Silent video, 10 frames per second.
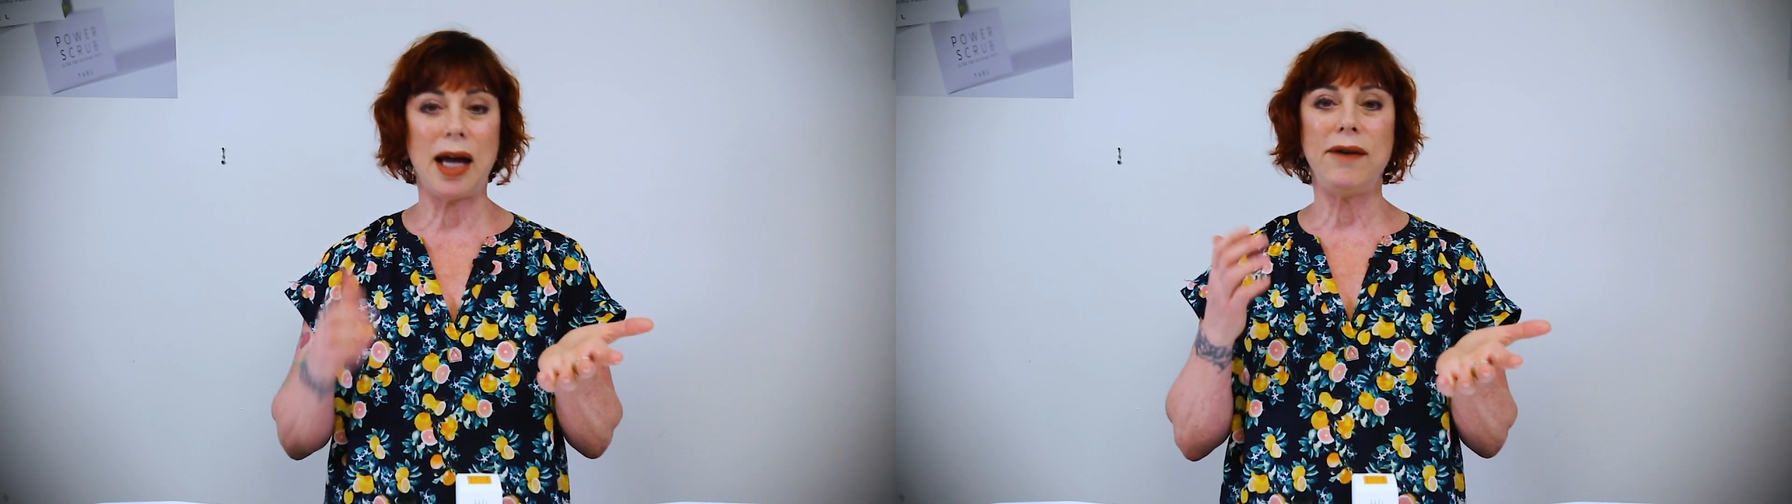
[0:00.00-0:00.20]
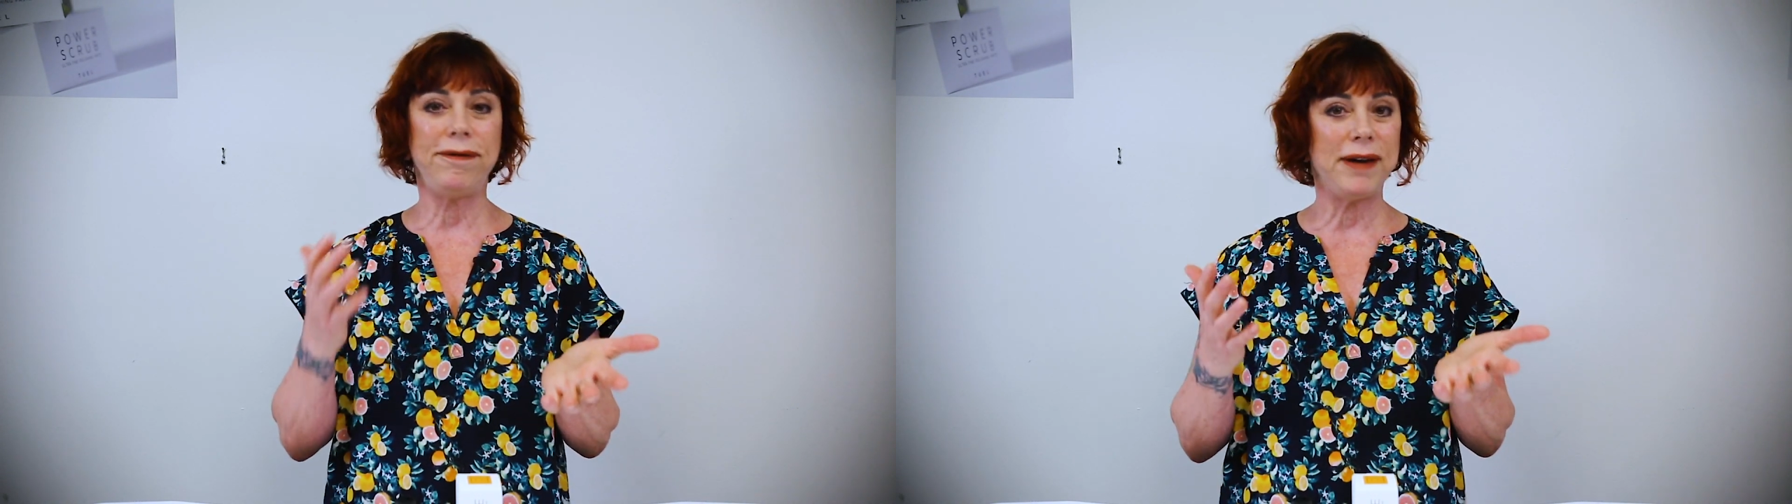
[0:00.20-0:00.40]

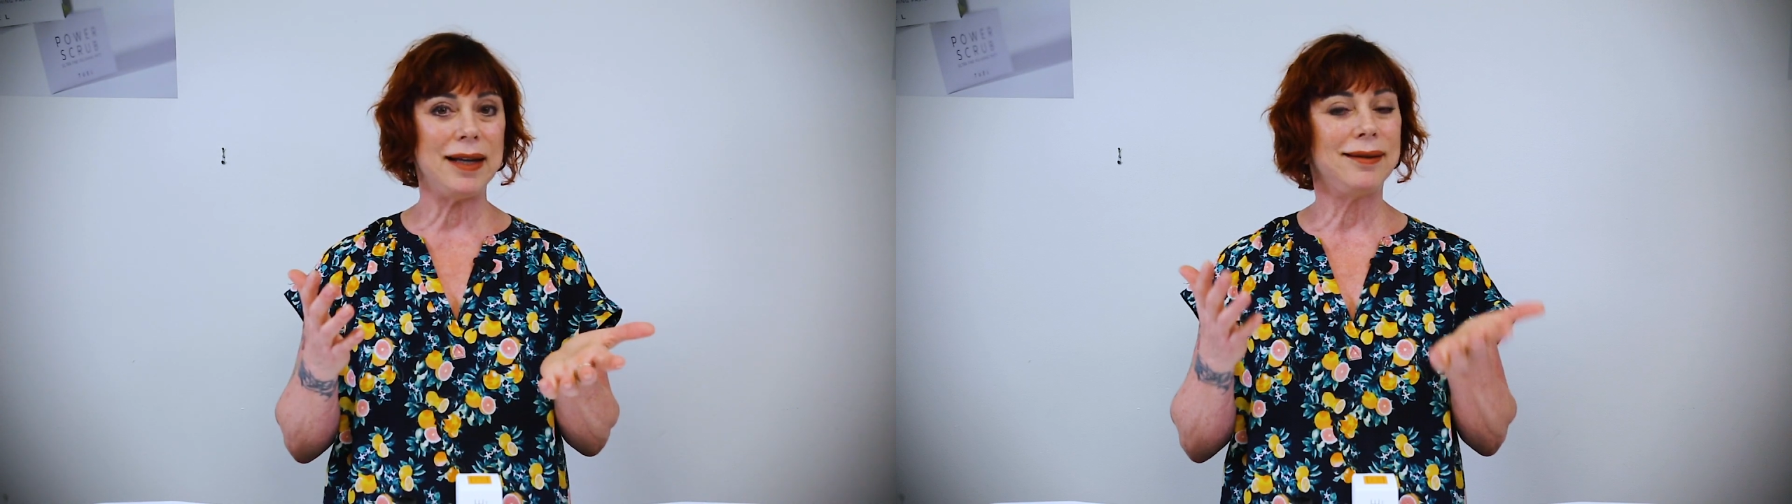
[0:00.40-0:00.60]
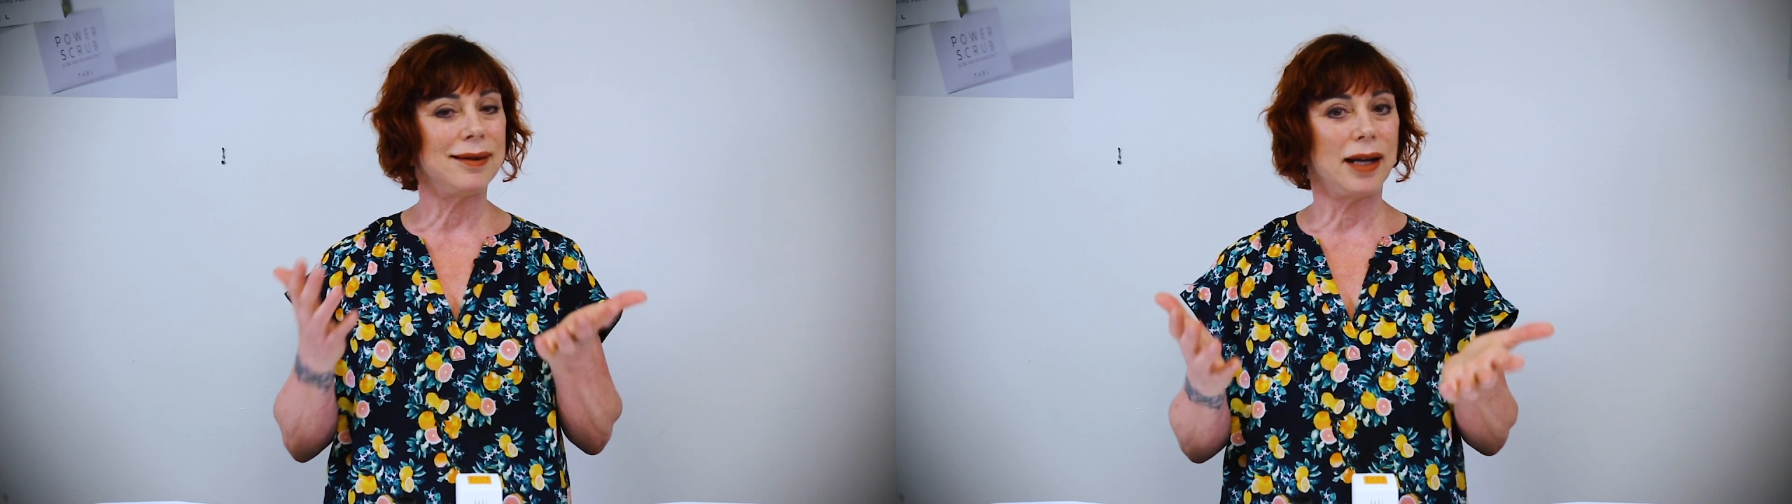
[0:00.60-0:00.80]
and
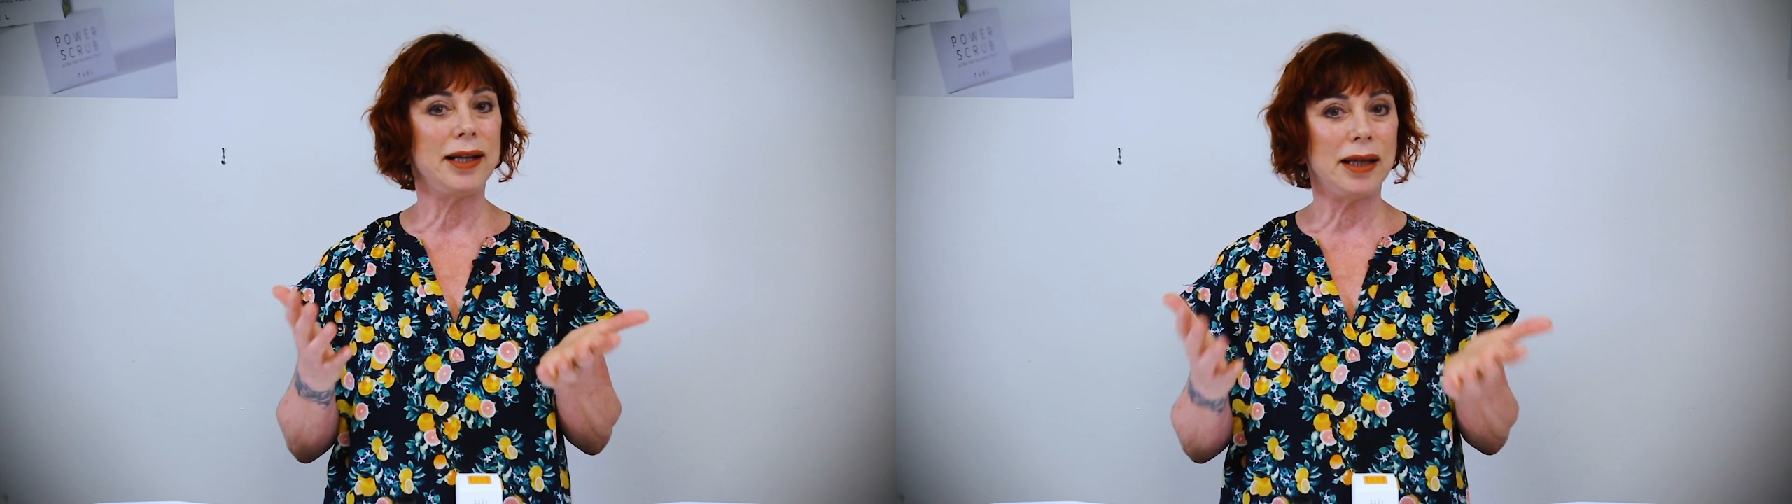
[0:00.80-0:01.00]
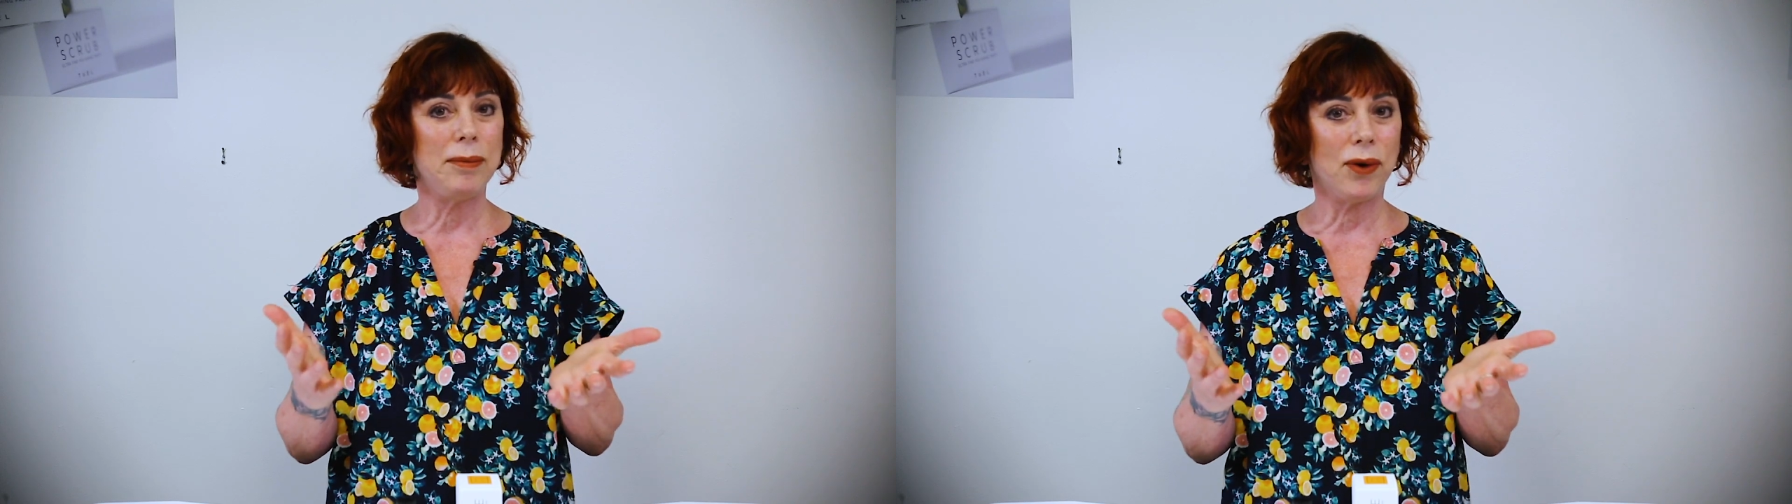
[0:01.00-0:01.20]
face
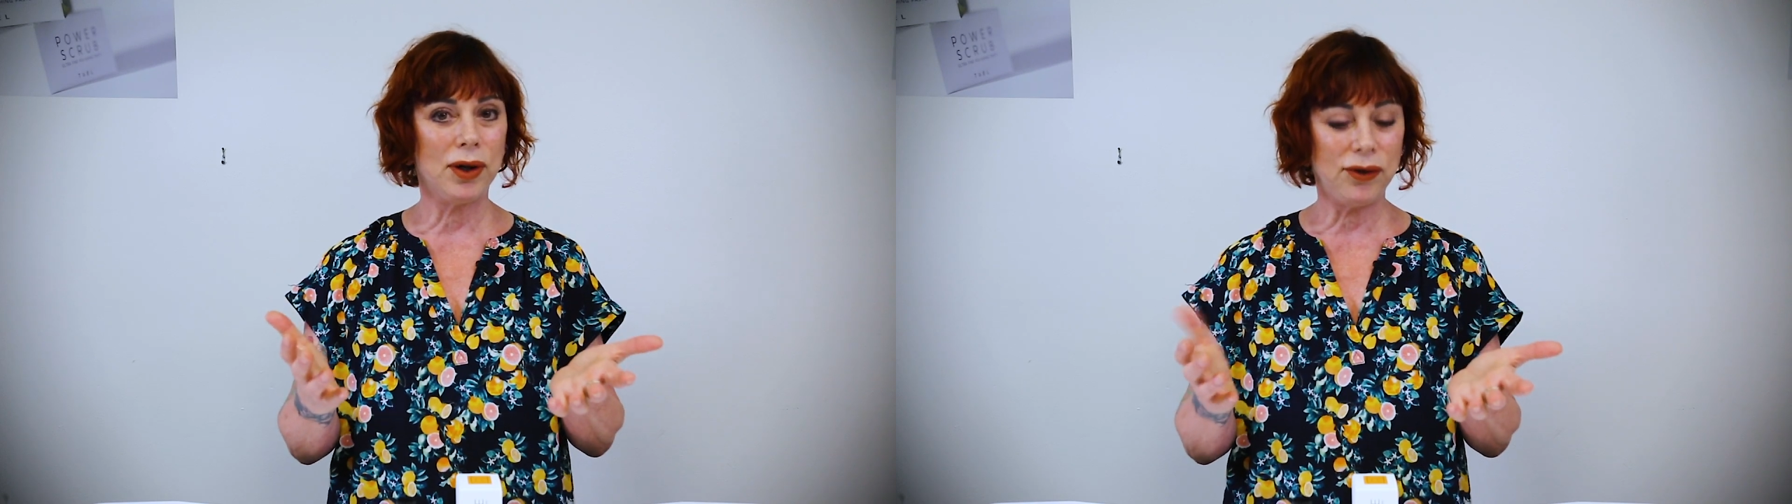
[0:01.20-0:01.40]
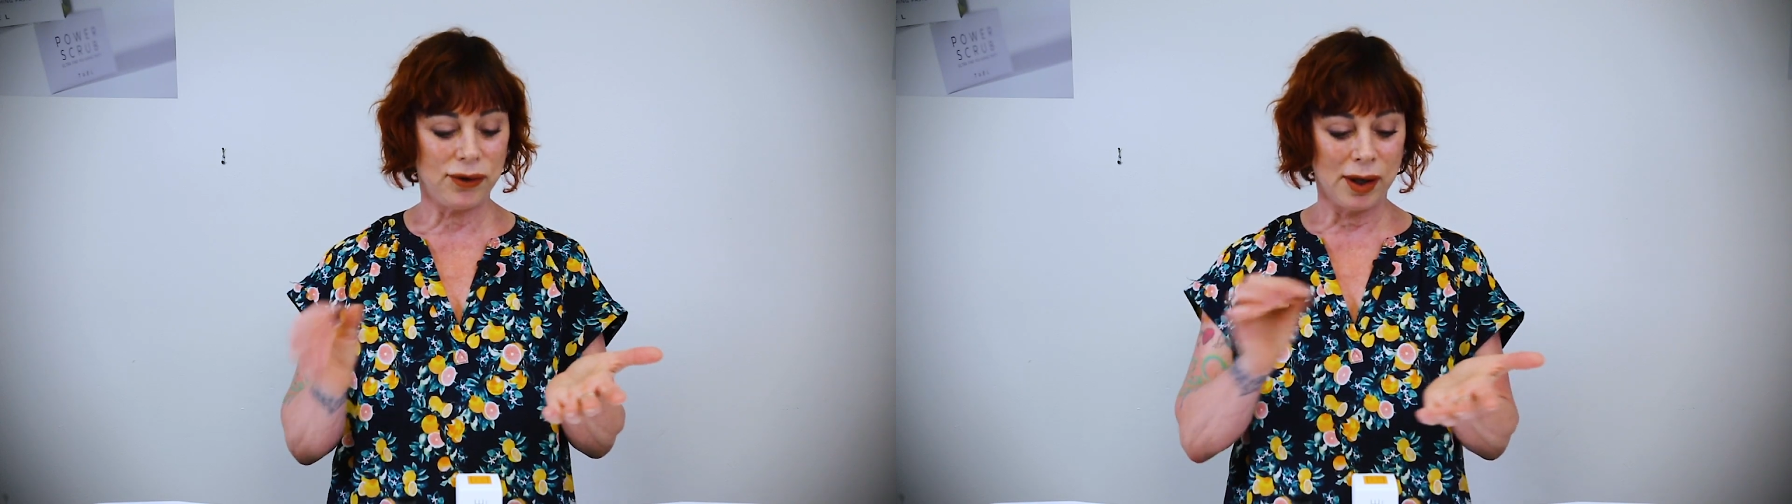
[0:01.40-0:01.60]
slightly
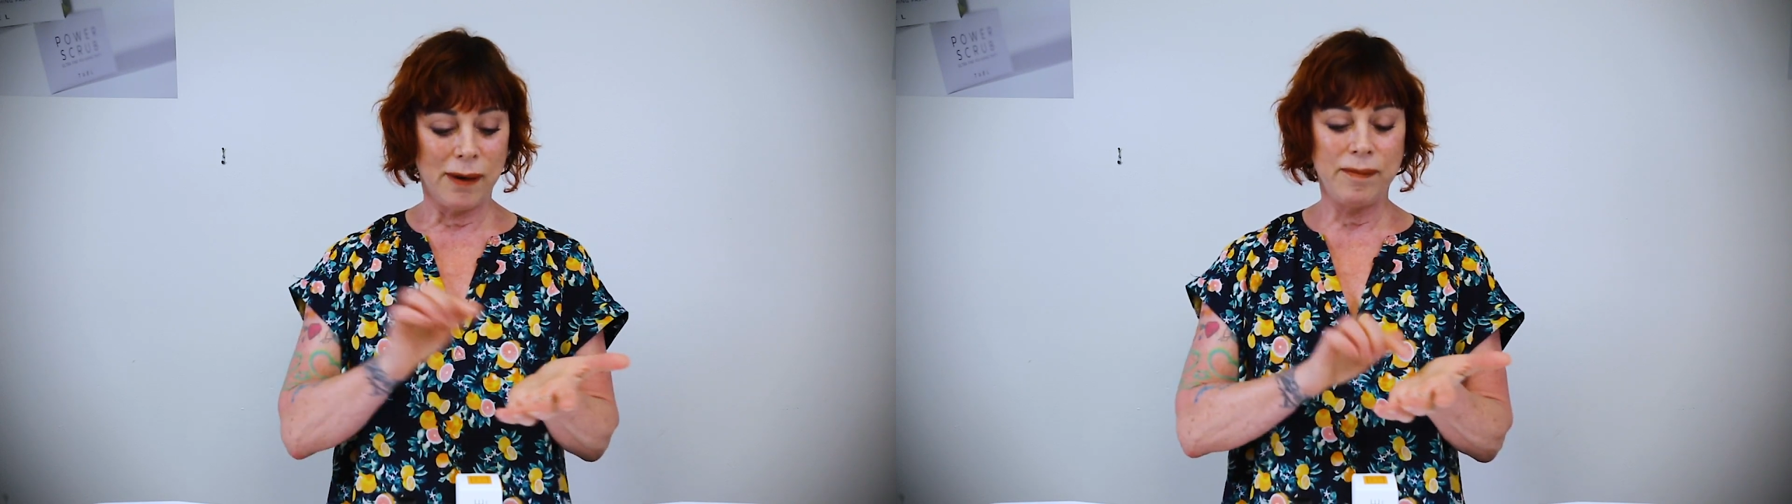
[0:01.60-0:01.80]
moist,